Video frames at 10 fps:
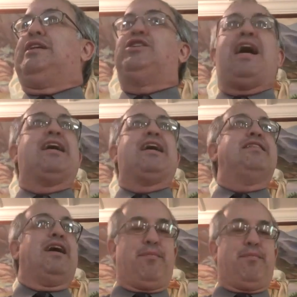jacket
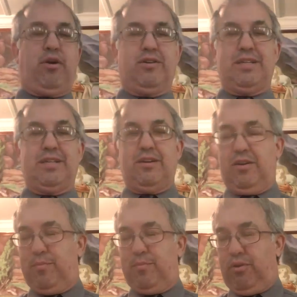that a person
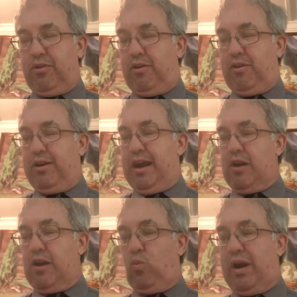could put on
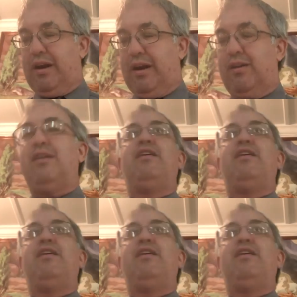and wear